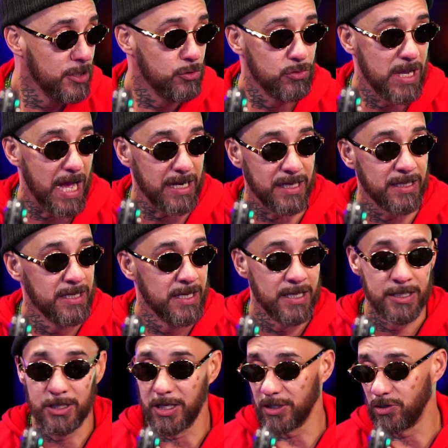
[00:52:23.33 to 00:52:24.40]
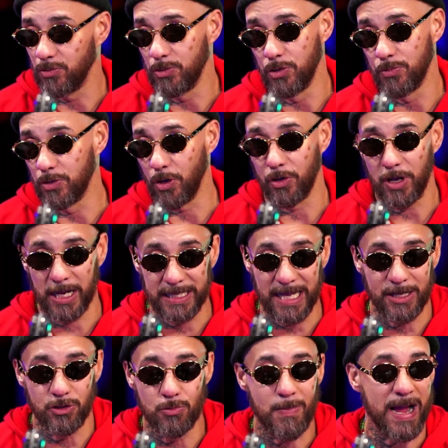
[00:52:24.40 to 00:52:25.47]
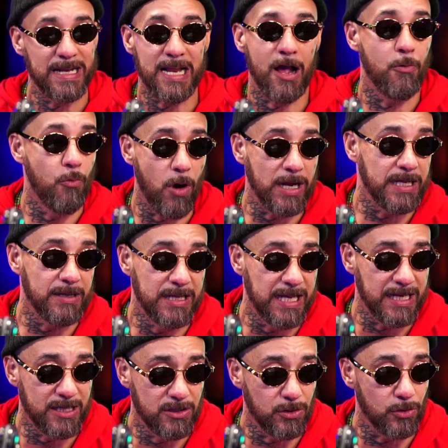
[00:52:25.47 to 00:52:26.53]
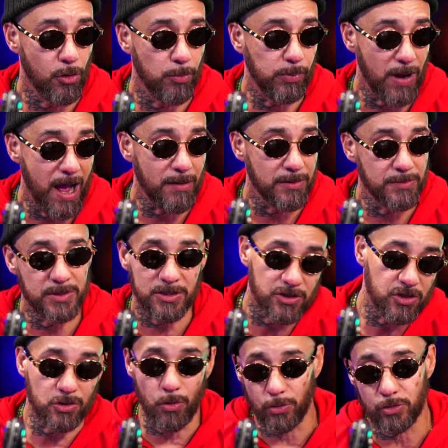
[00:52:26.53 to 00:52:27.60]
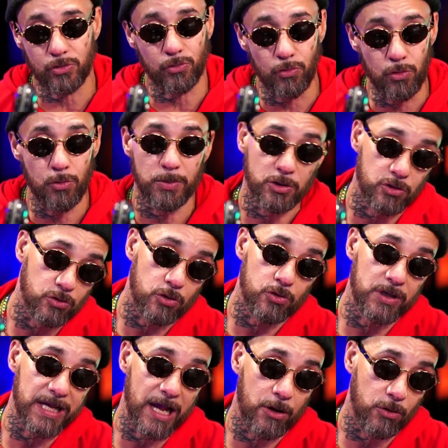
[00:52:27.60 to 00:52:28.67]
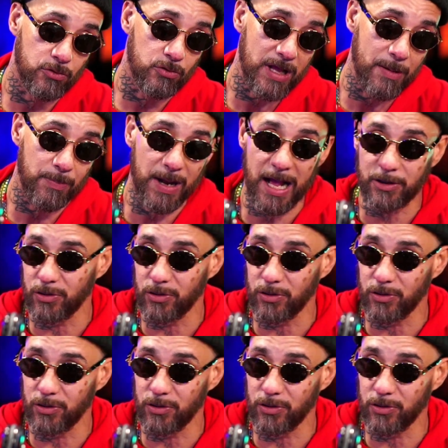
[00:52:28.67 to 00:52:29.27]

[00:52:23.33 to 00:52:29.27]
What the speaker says: you gotta, because you know, again, you might not want to get into no problems and just go to school, but you know you can't go through that block.